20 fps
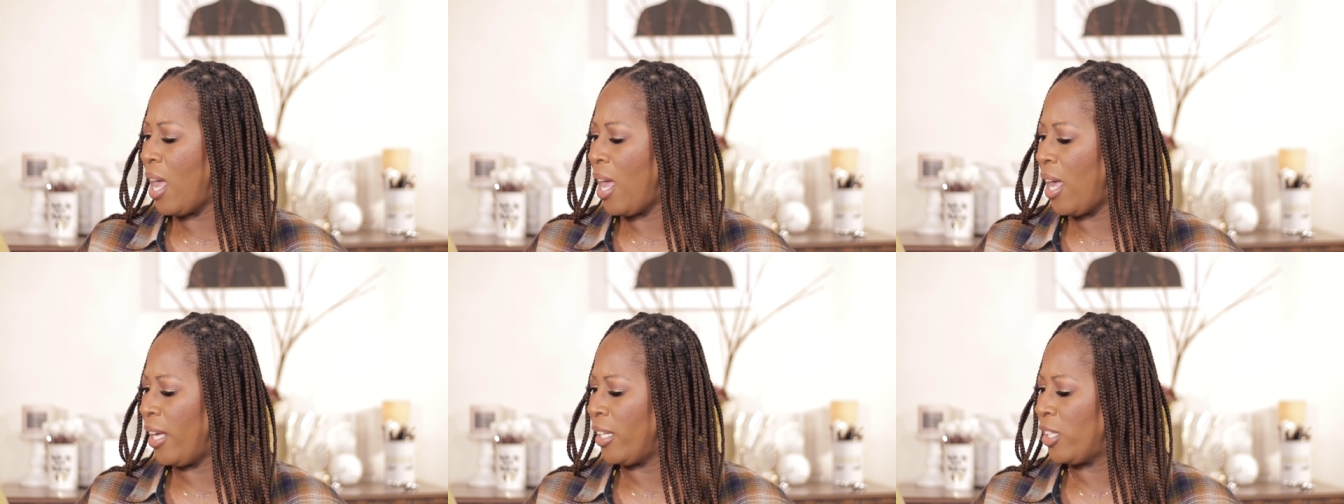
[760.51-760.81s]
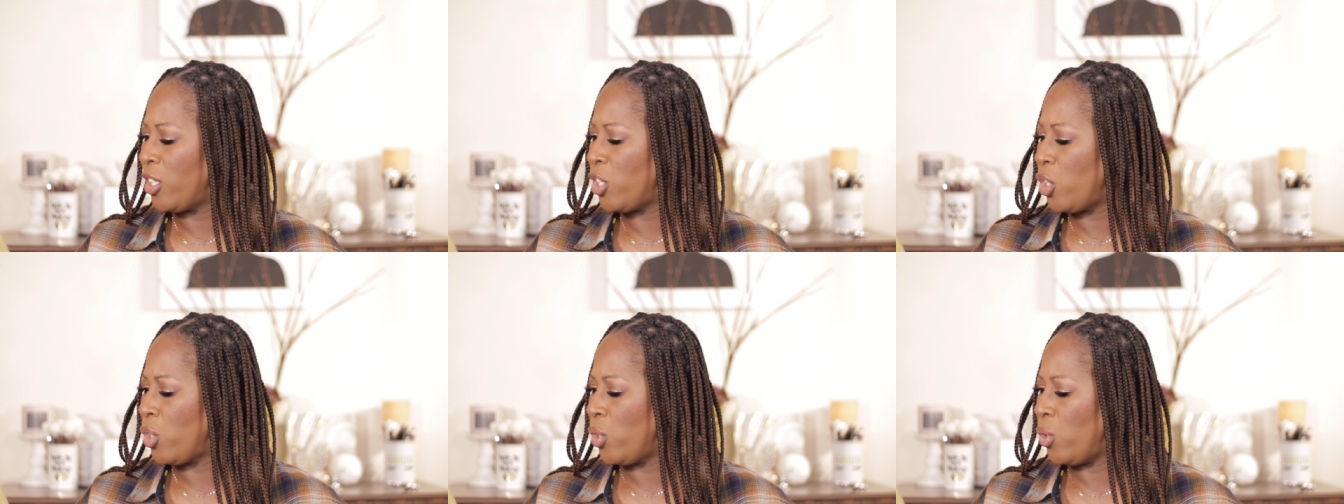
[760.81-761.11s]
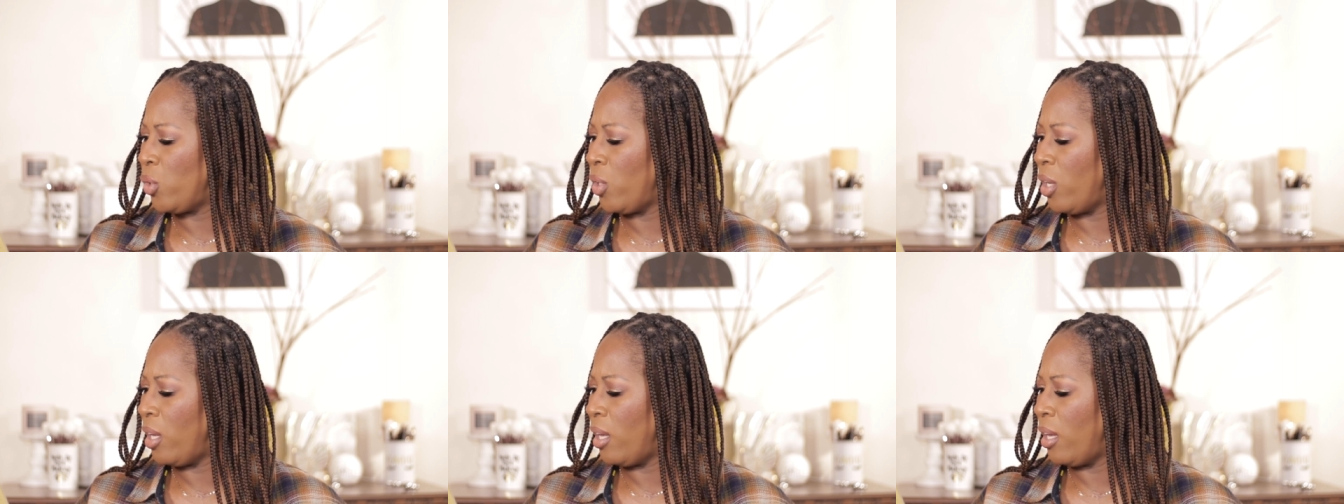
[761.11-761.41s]

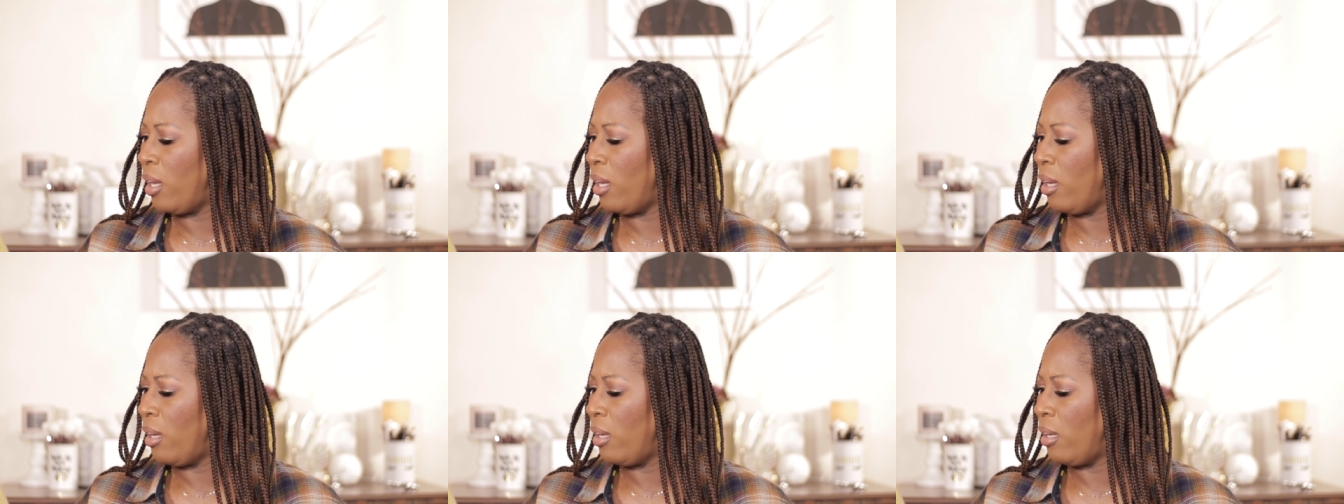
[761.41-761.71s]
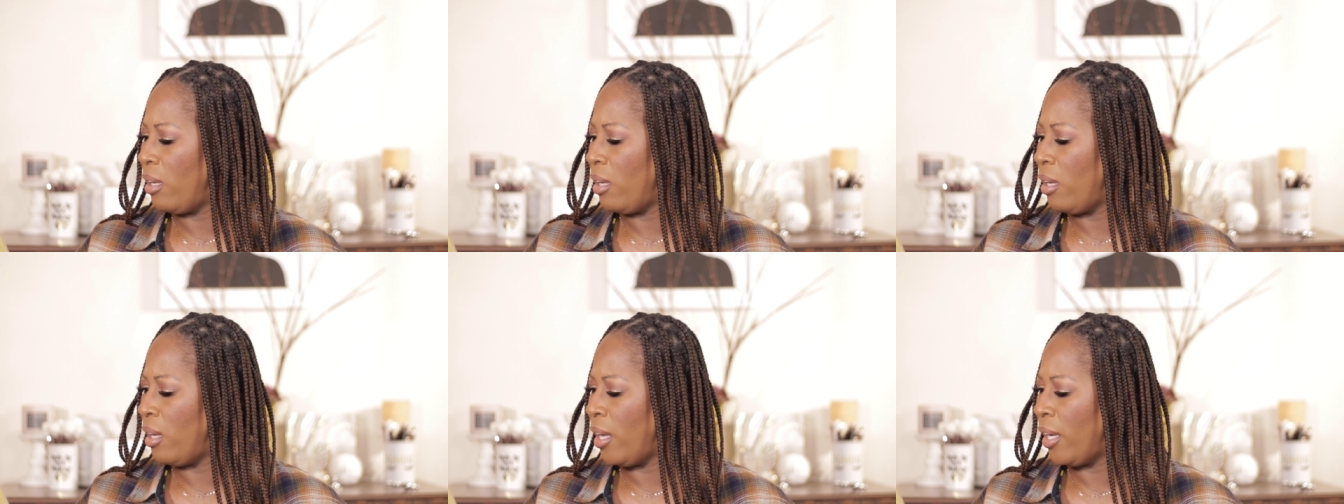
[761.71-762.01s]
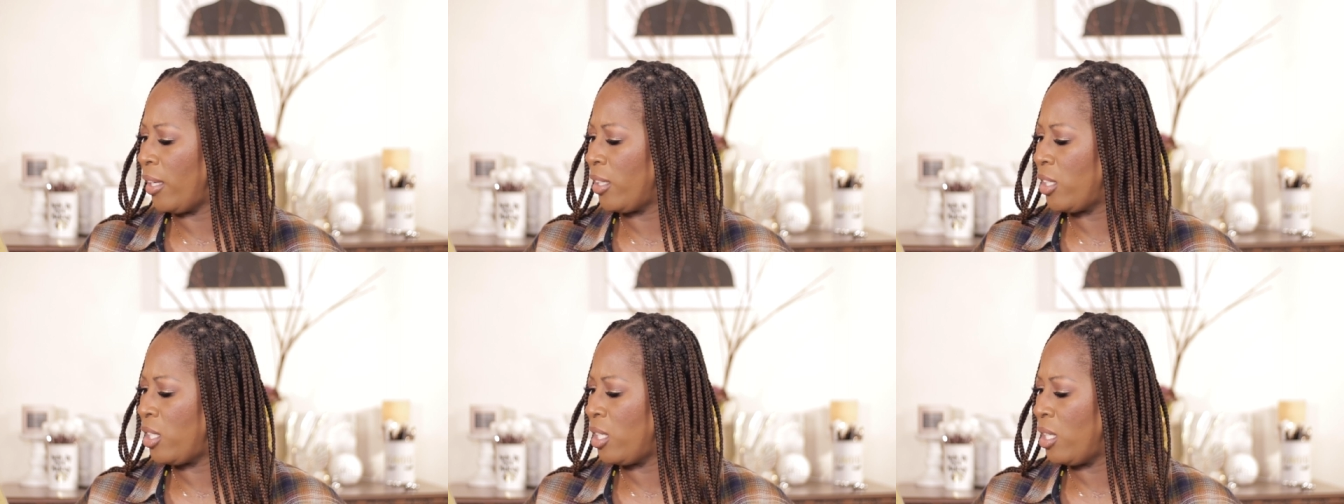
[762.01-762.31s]
ecto
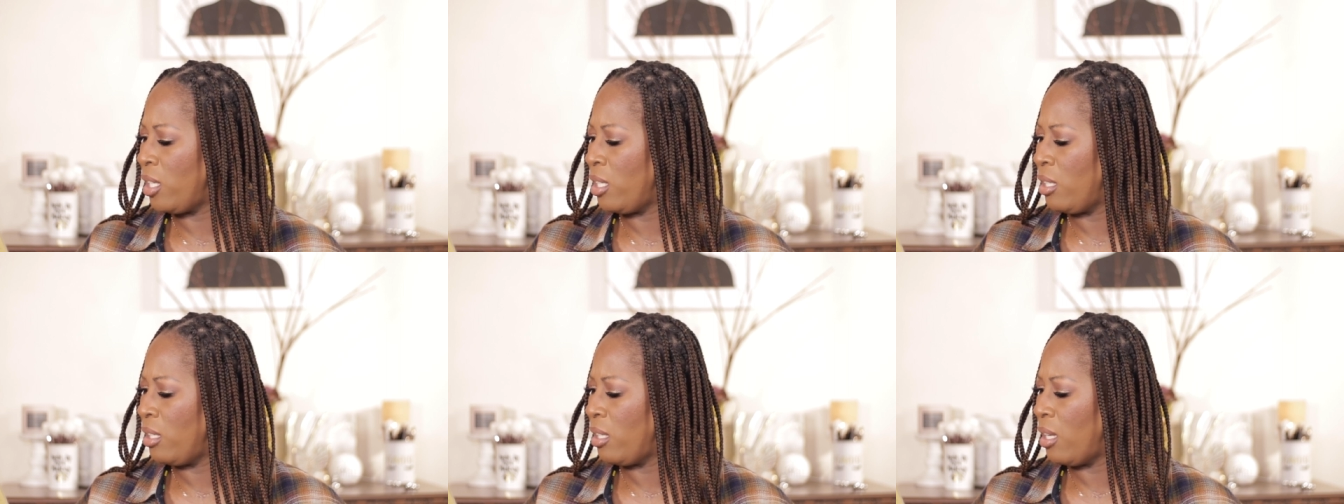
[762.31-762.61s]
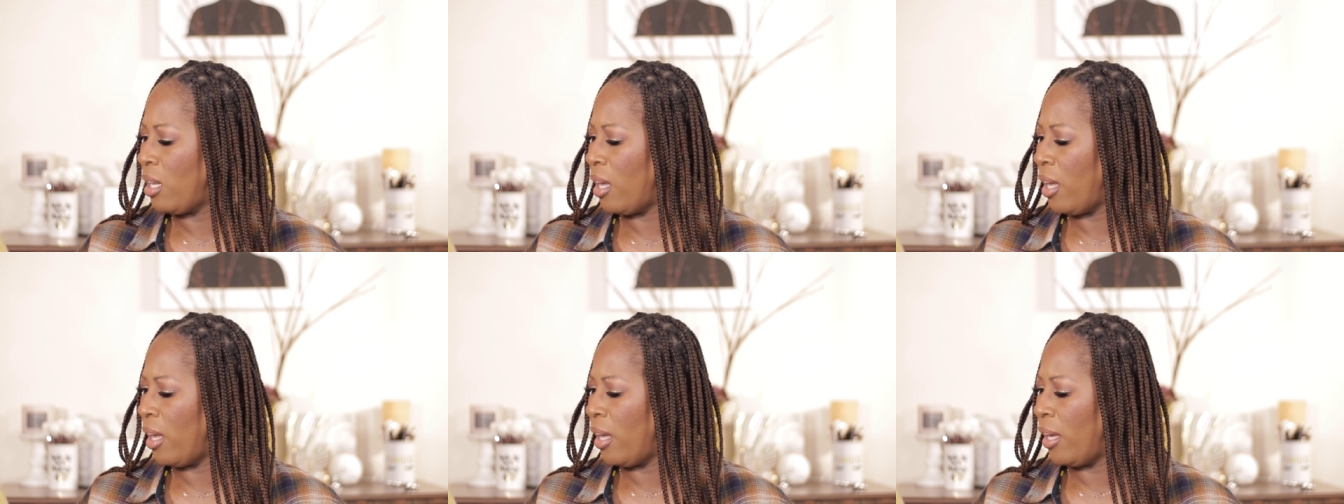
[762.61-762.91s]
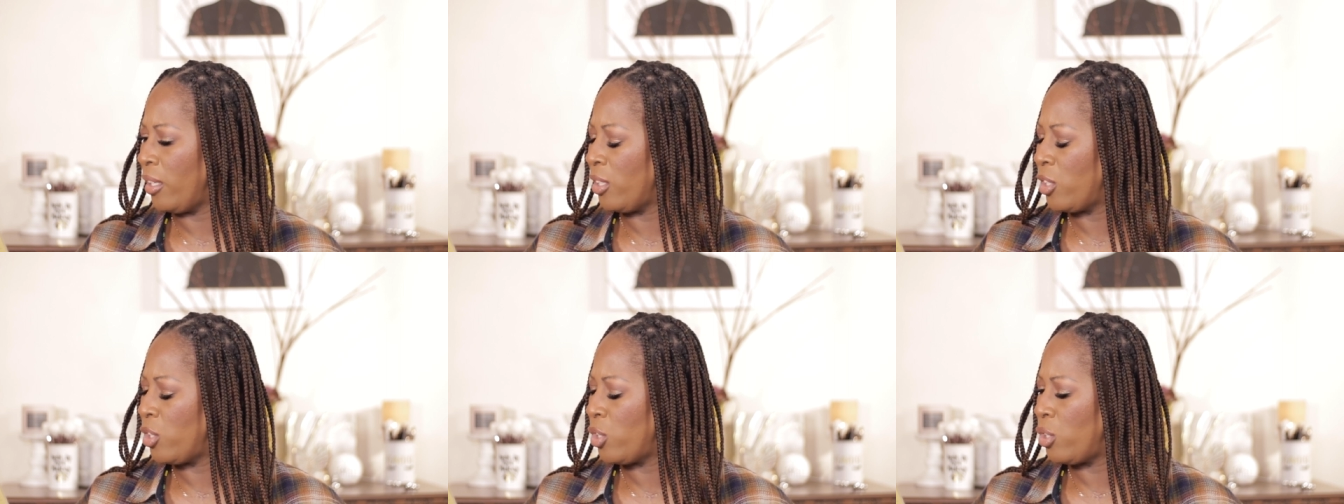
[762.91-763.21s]
ectin,
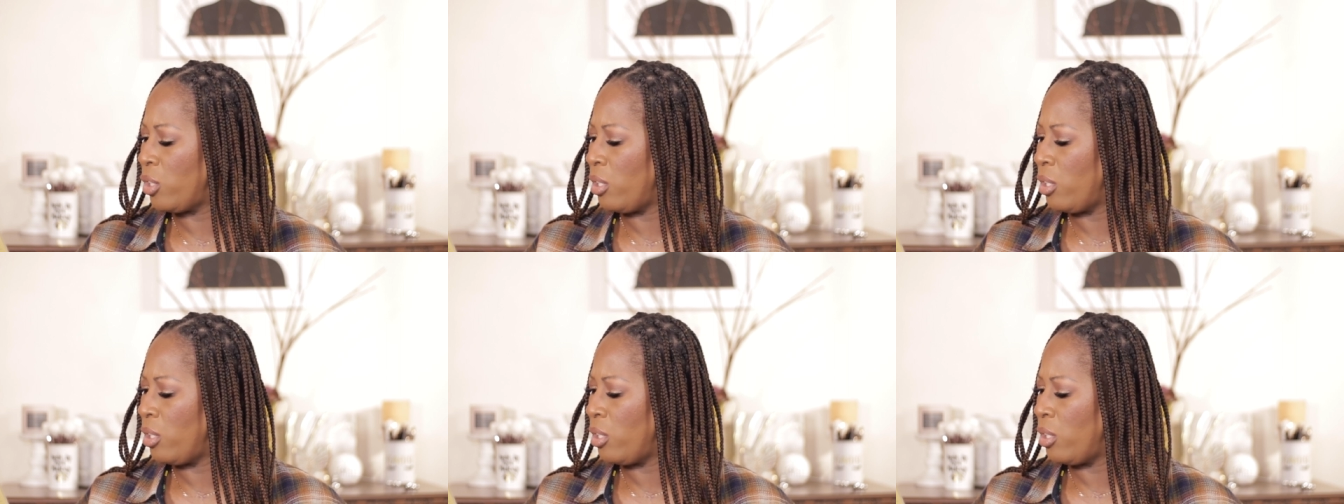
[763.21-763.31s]
ec,